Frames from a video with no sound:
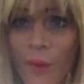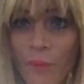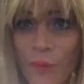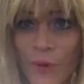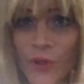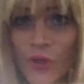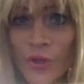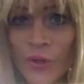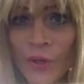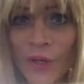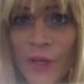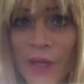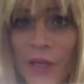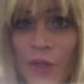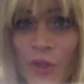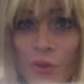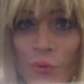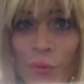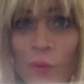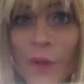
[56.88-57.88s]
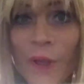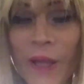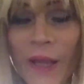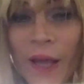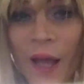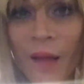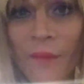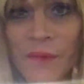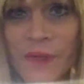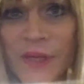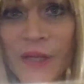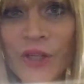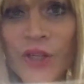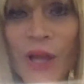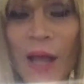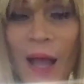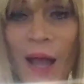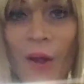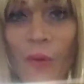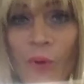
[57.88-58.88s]
opportunity truly comes
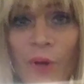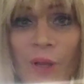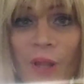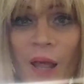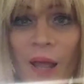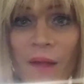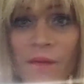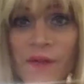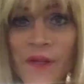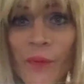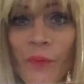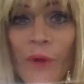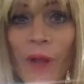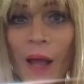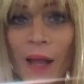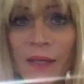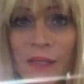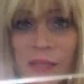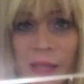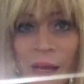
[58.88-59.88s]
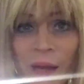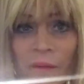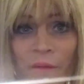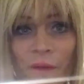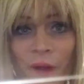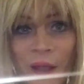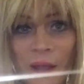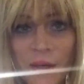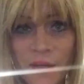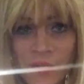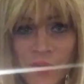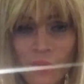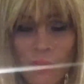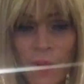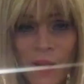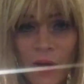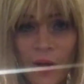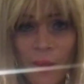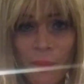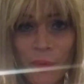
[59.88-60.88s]
into our lives and we identify it as a
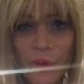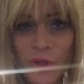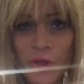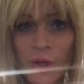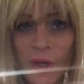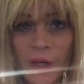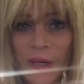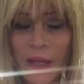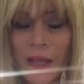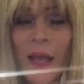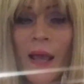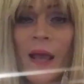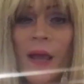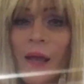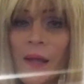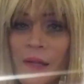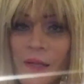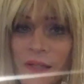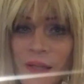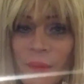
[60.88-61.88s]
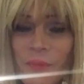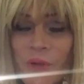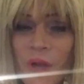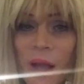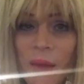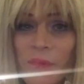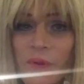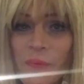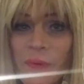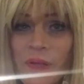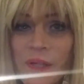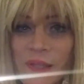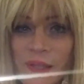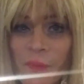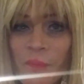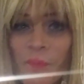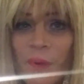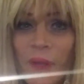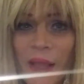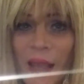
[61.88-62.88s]
right opportunity, sometimes we
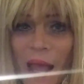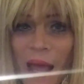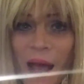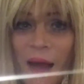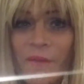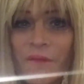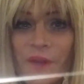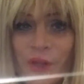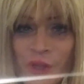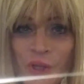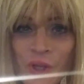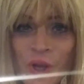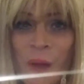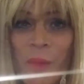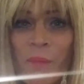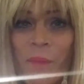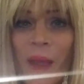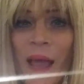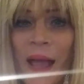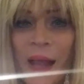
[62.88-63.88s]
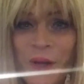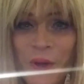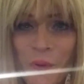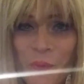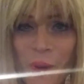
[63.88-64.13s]
simply have to jump and